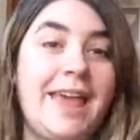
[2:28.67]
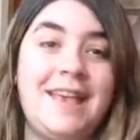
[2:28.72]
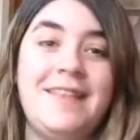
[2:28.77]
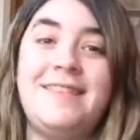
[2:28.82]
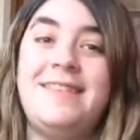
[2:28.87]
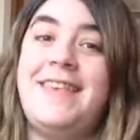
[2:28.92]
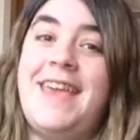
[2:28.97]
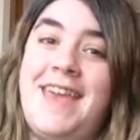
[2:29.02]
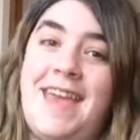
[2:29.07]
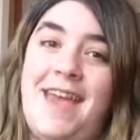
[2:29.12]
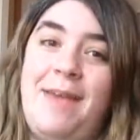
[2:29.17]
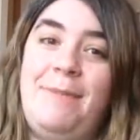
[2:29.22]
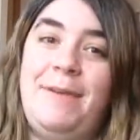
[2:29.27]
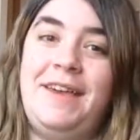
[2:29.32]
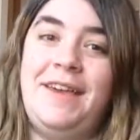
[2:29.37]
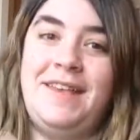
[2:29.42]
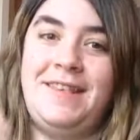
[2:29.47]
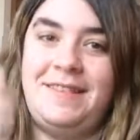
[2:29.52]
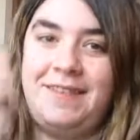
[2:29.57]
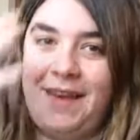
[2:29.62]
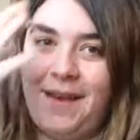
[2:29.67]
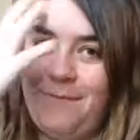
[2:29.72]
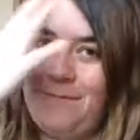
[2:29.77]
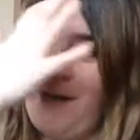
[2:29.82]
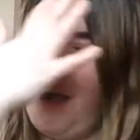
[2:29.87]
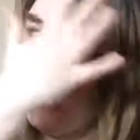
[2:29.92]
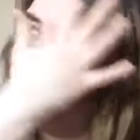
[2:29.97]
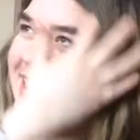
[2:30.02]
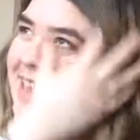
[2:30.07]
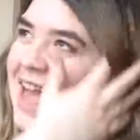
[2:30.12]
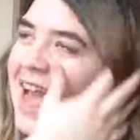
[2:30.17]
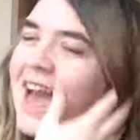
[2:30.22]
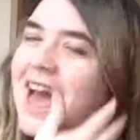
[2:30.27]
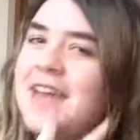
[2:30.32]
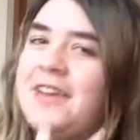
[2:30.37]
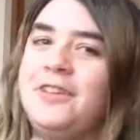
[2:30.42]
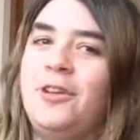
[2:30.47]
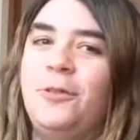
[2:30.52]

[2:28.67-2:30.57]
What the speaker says: see it because I had